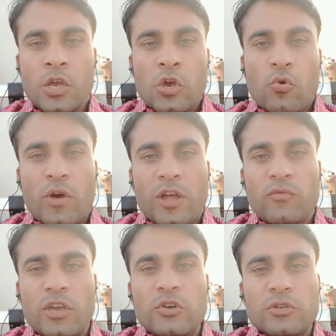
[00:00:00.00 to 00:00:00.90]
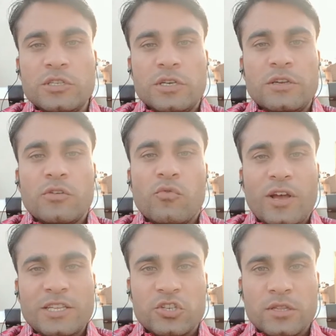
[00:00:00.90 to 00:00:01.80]
When we use
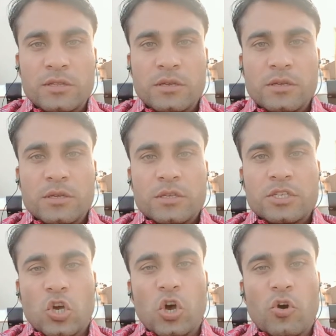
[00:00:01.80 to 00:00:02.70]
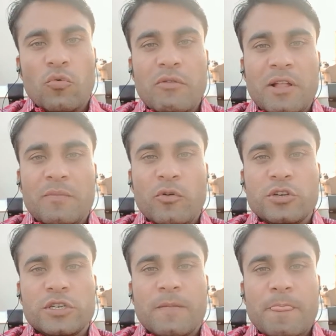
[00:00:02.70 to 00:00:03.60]
question, so we will
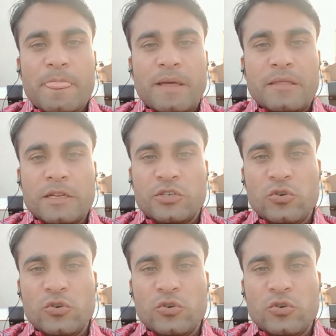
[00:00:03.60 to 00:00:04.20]
put the do